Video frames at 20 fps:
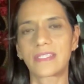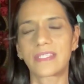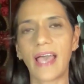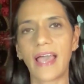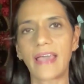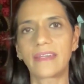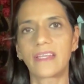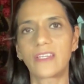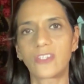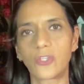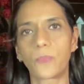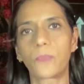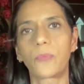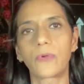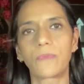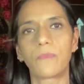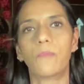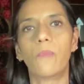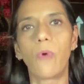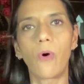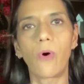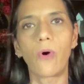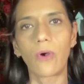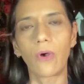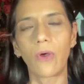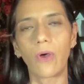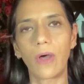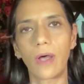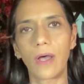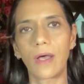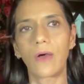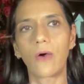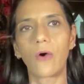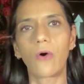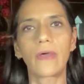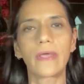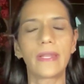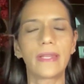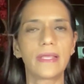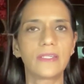decided to put more
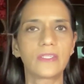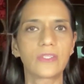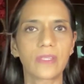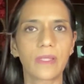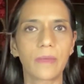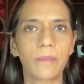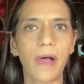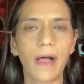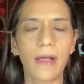oil into the